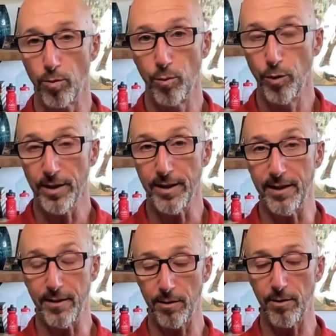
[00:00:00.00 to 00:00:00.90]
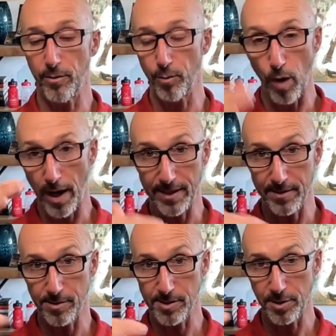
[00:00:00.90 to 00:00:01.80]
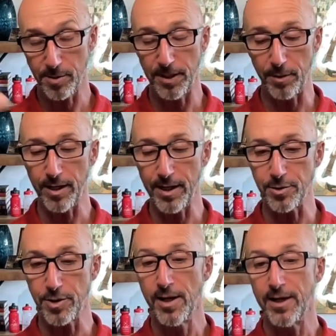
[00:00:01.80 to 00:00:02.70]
really, or why there's such a big range,